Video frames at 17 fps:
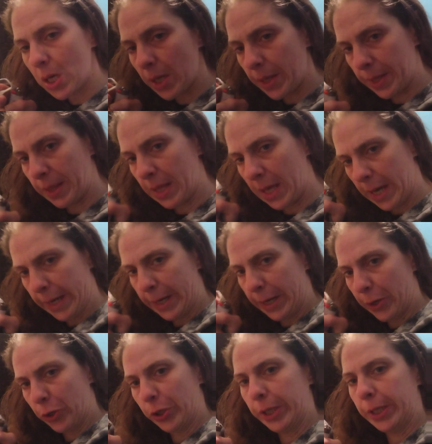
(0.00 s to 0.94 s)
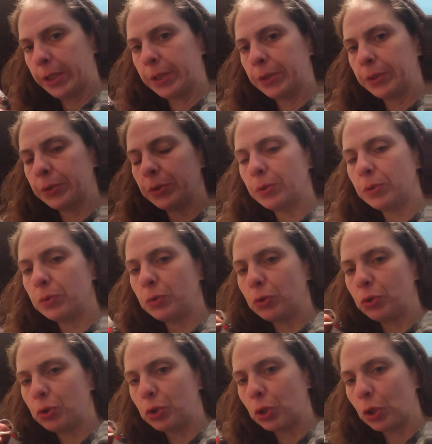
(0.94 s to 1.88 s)
in that area
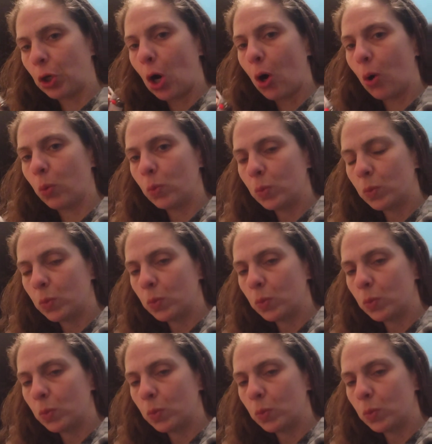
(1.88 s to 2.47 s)
to go,